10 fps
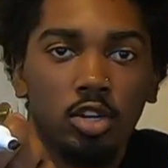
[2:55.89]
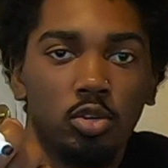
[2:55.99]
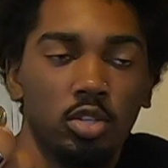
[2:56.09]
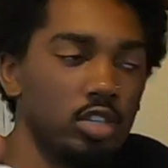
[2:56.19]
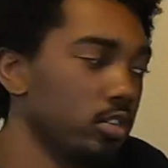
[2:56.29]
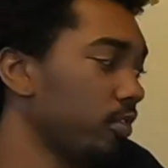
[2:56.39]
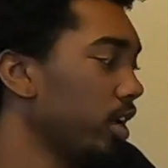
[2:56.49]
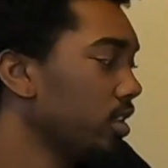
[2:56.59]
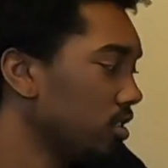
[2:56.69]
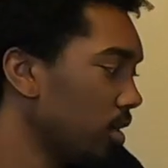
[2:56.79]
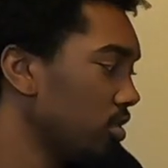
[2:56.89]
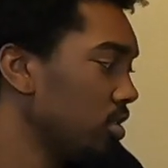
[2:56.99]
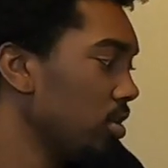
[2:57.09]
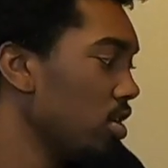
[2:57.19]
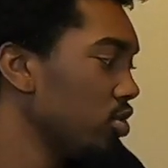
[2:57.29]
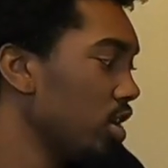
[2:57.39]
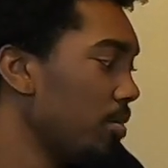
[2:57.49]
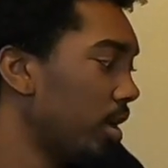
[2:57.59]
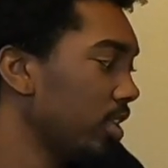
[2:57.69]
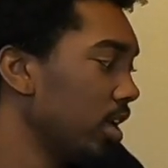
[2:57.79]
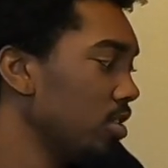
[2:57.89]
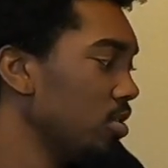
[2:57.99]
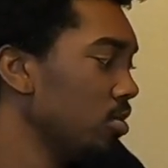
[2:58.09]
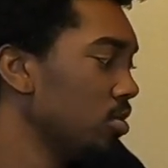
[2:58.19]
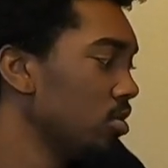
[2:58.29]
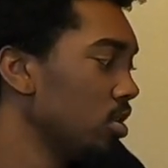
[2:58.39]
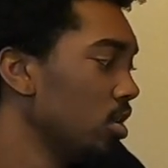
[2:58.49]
dual electric fans, that was $200. I bought that used.